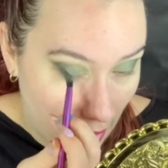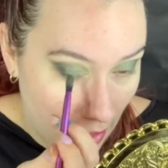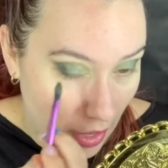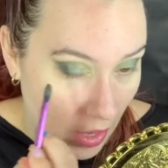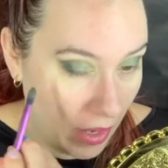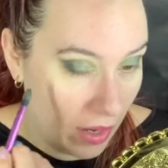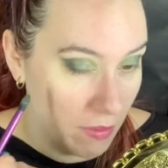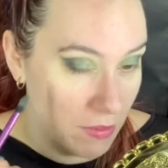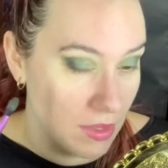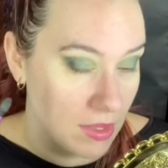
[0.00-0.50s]

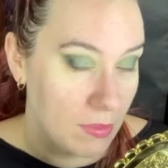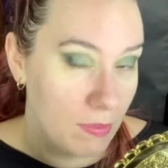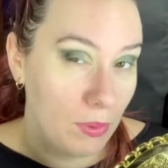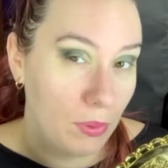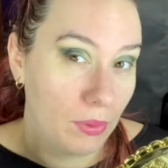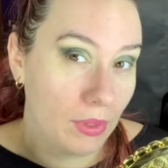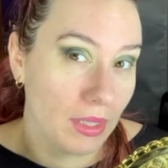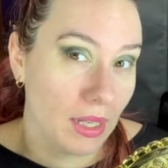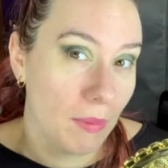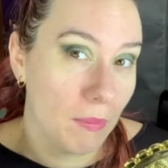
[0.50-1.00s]
And I'm just
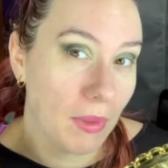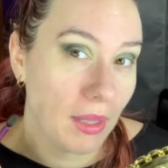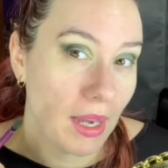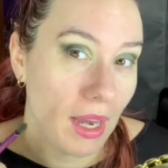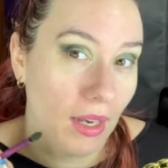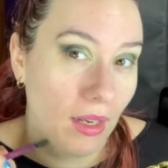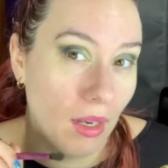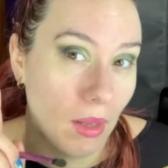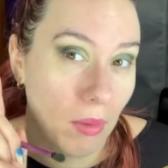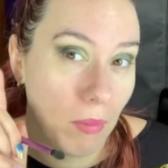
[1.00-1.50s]
building up the
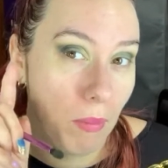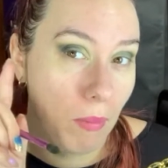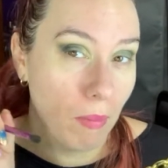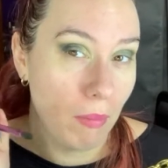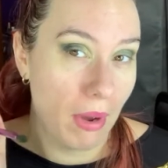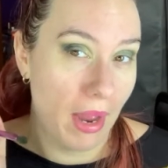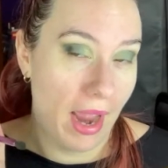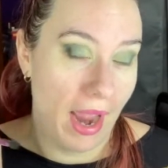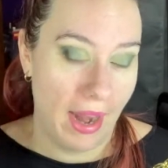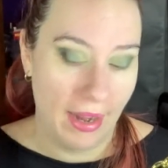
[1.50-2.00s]
colour
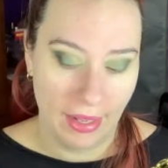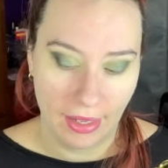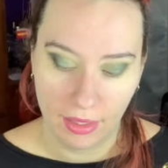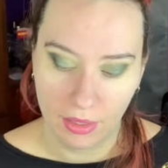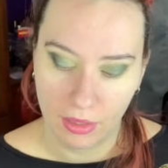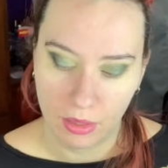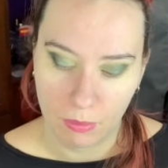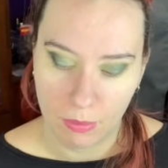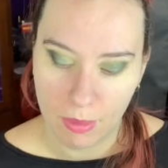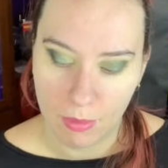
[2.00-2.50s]
by adding a
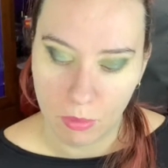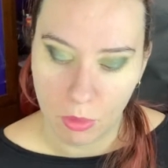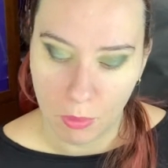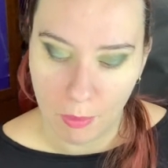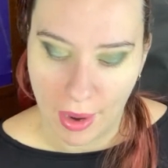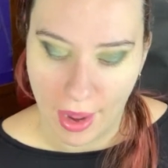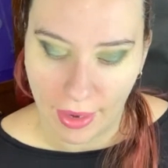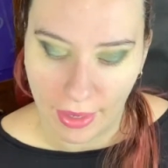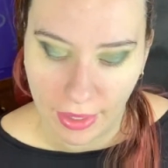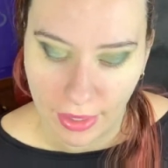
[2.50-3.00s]
little bit more
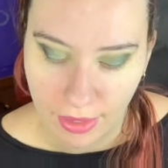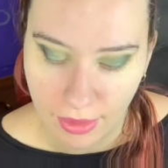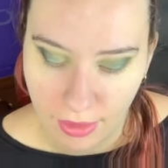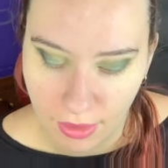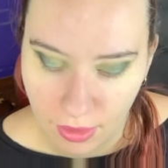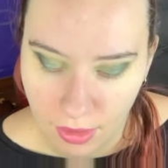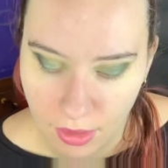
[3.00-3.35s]
back in.